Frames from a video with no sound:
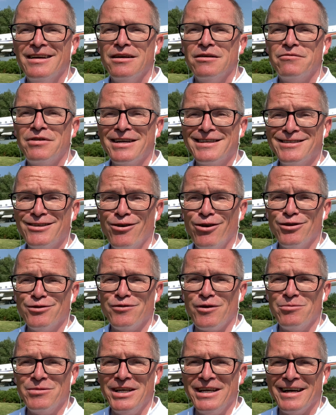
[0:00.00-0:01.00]
Thanks a lot
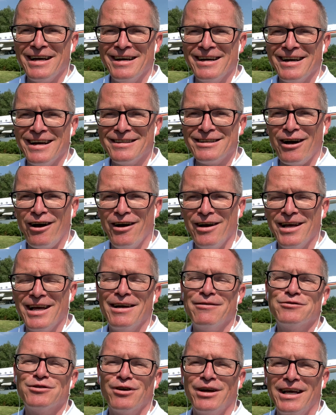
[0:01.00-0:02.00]
from here. Now I
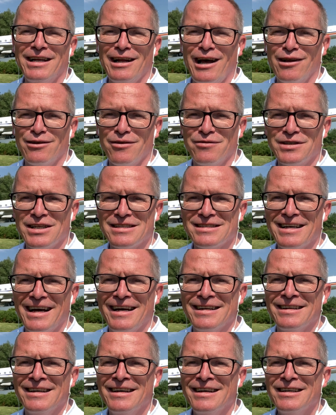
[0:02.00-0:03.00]
have to get out of the
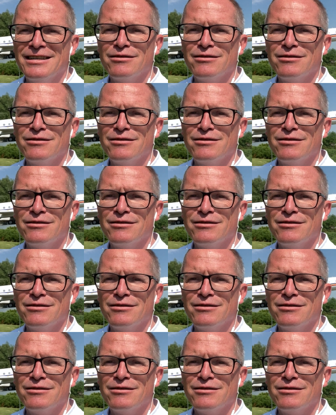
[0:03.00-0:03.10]
sun.